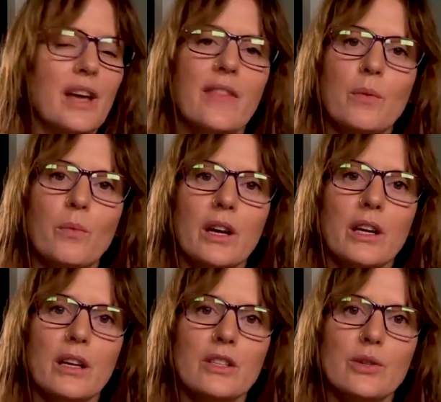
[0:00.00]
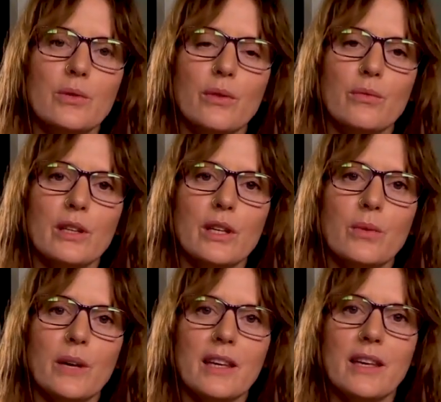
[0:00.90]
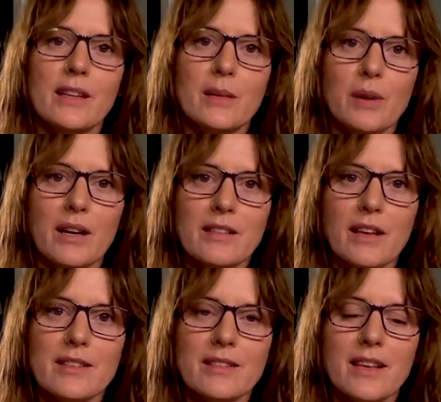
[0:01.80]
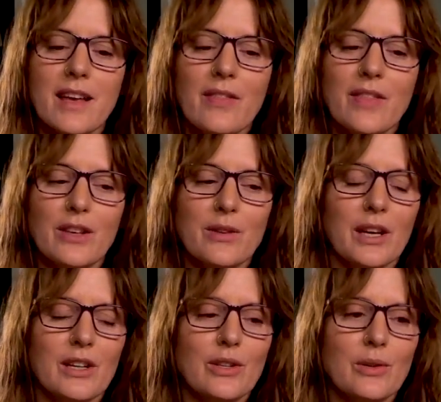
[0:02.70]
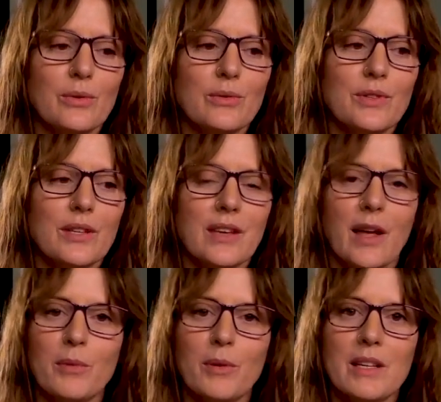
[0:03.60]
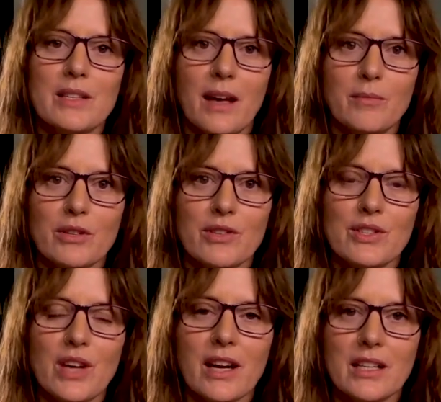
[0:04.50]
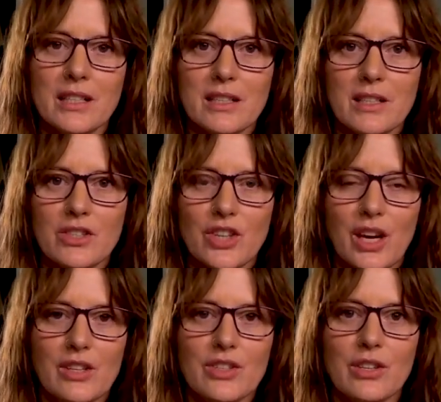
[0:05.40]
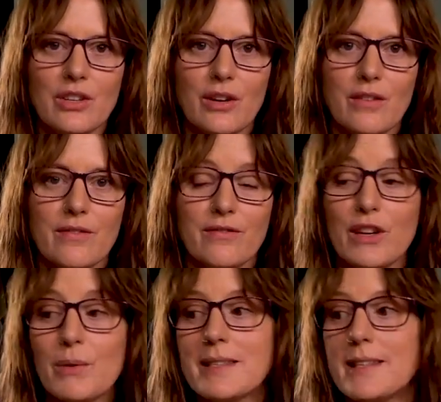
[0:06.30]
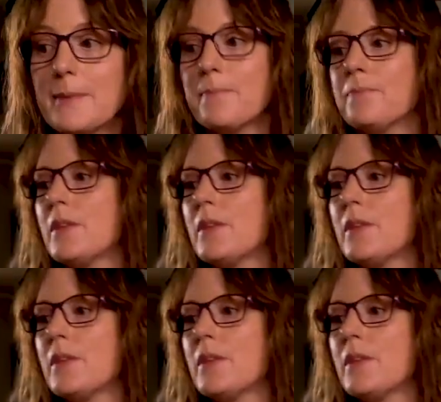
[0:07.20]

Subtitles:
And then we're going to do a really quick healing process that you can use to help you anytime you're stuck and need to change your frequency.